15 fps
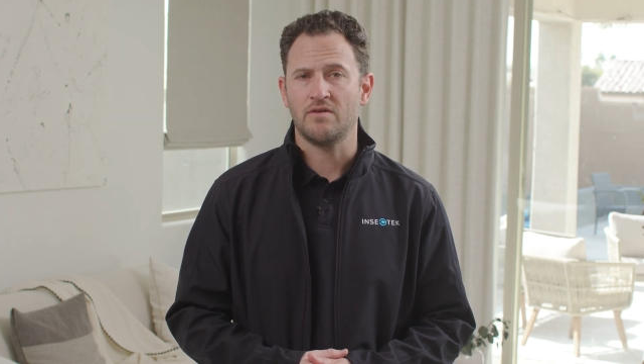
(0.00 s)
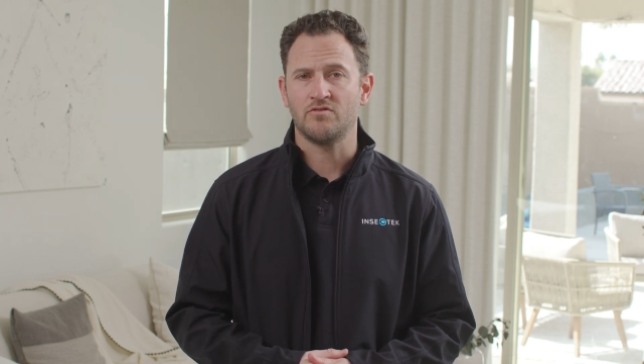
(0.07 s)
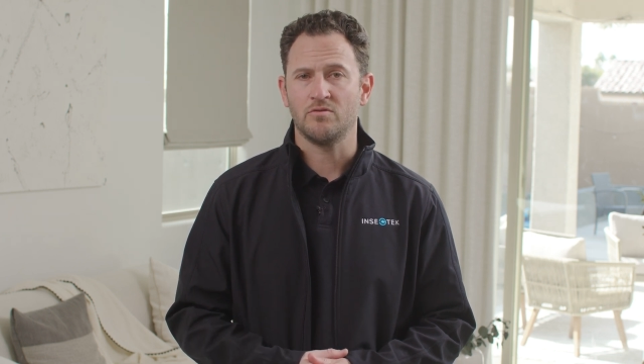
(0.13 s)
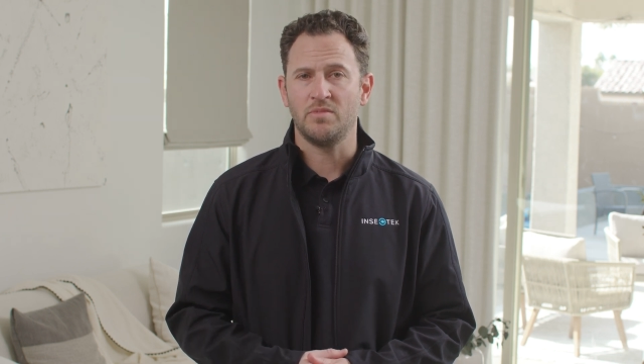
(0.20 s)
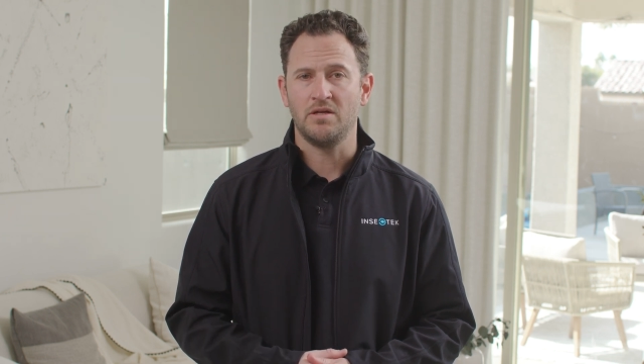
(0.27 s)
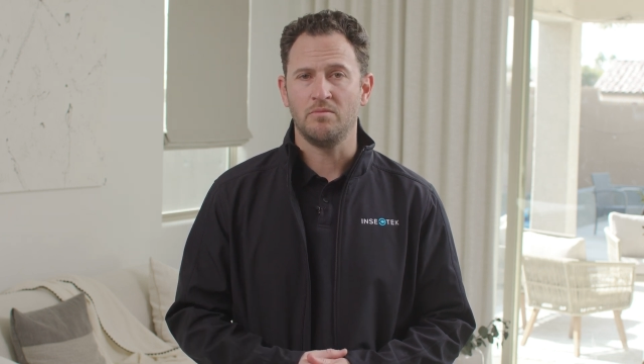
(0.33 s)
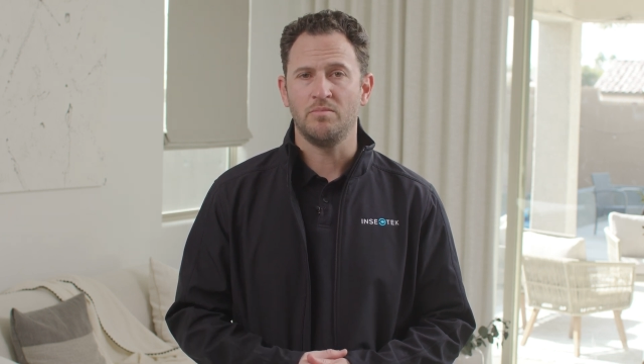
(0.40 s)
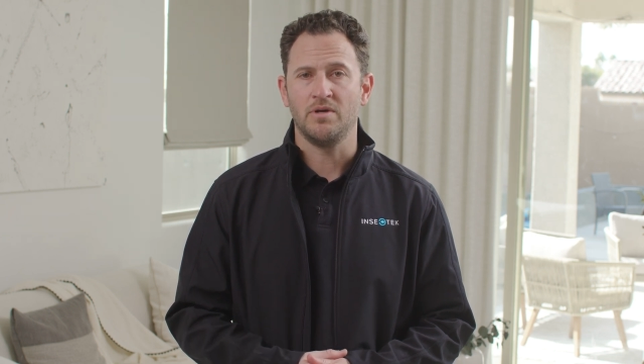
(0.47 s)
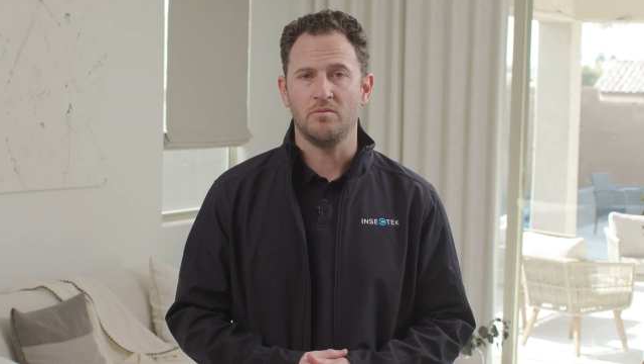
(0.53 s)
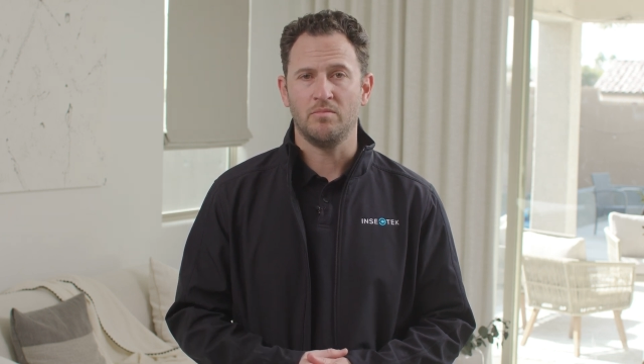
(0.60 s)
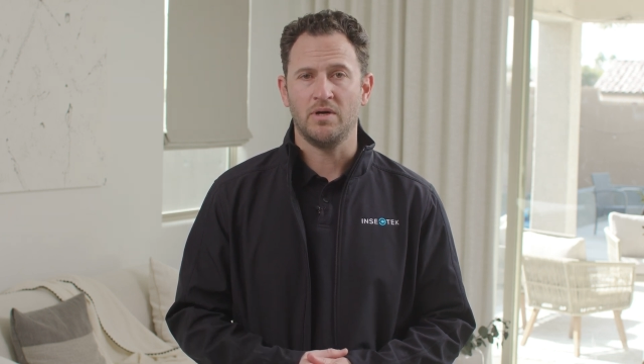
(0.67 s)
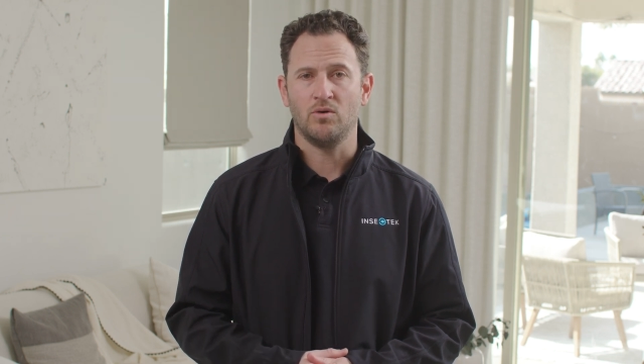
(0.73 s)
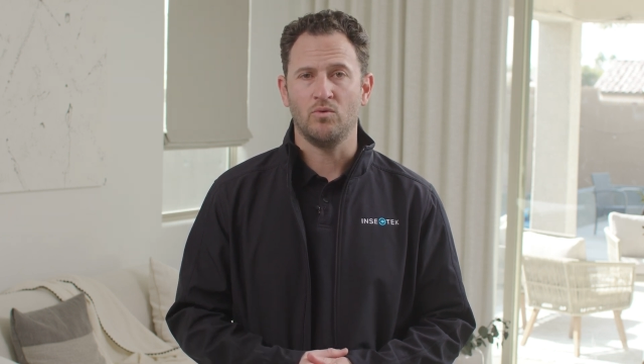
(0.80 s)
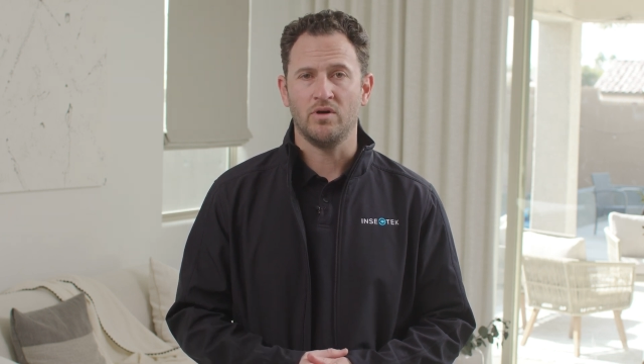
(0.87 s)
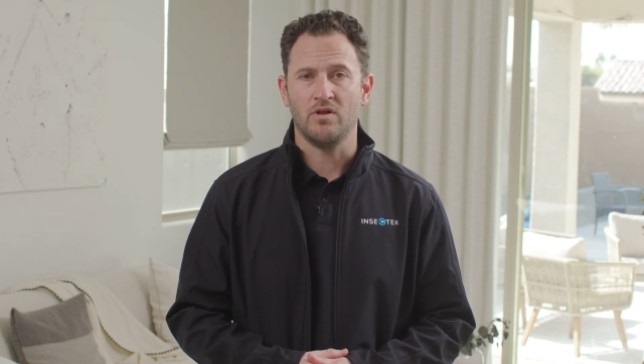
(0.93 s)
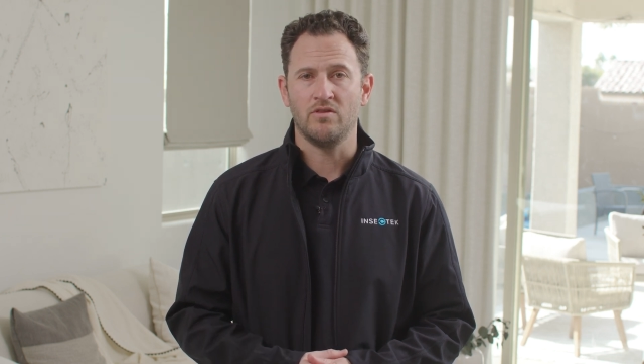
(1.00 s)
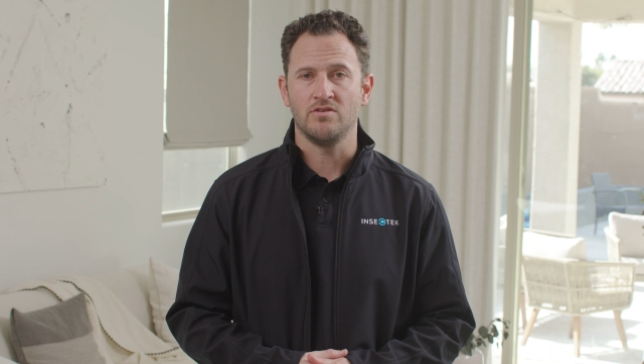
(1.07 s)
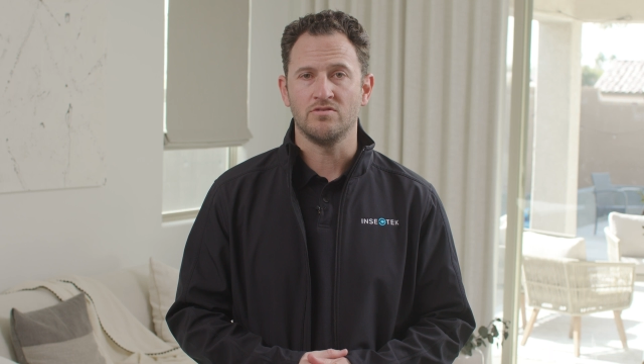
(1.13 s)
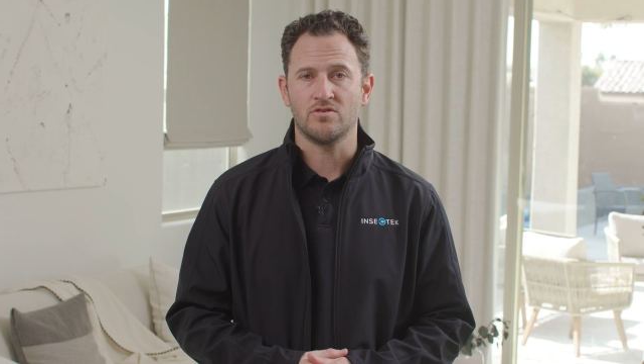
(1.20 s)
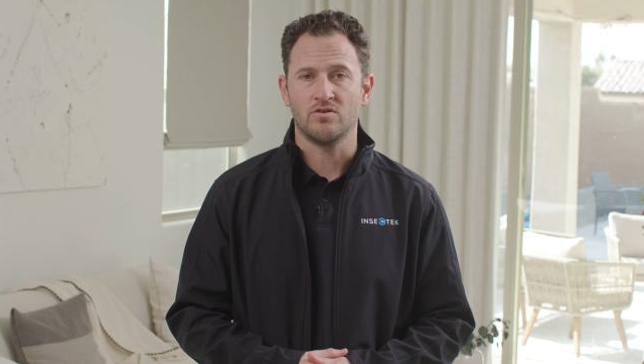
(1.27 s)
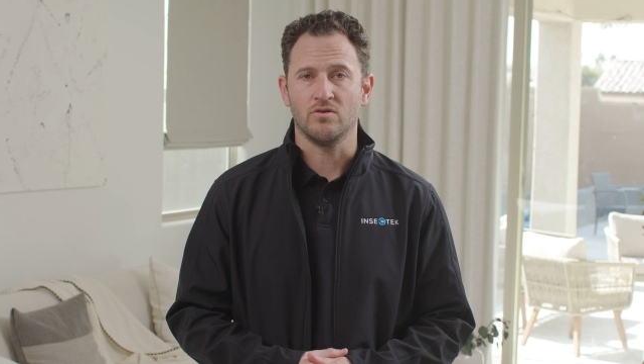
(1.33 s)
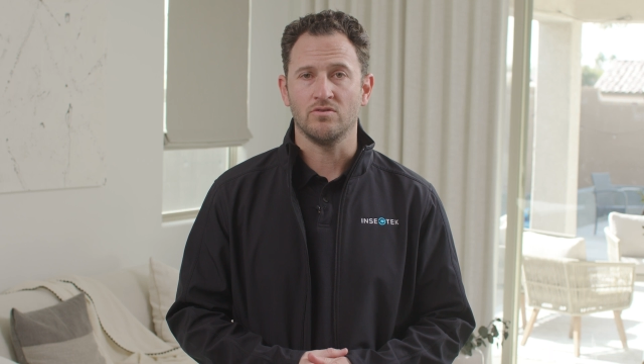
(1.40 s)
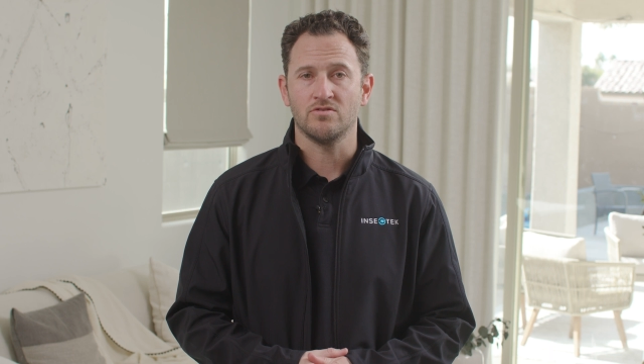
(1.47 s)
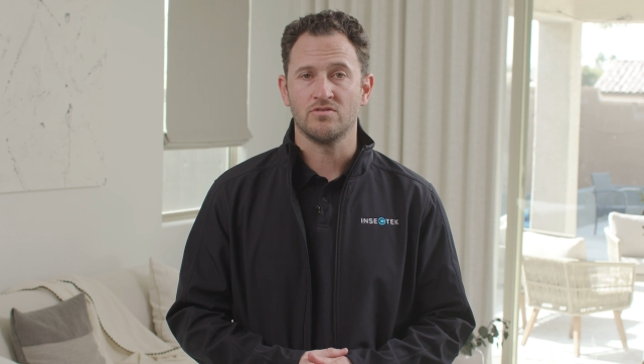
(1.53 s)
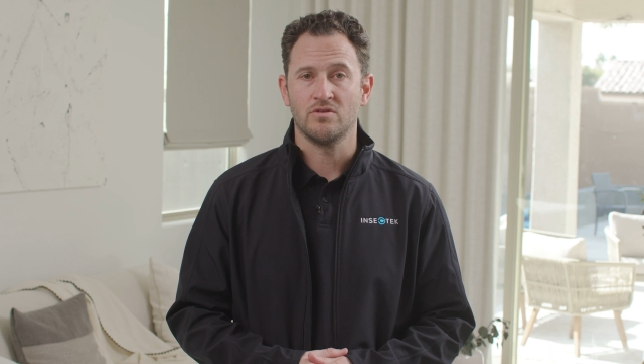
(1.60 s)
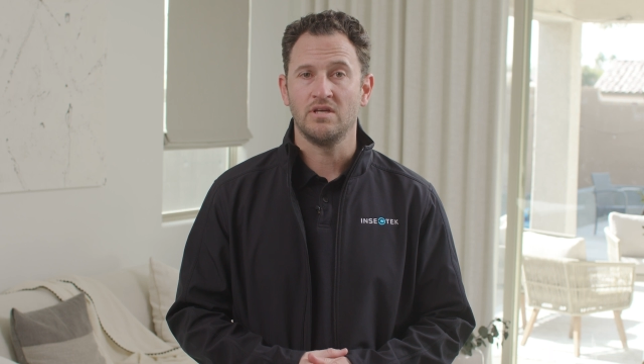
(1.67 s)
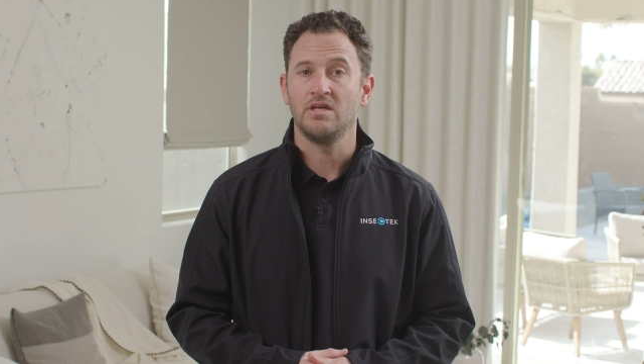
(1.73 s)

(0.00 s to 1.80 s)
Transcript: after being bitten by one of these girls.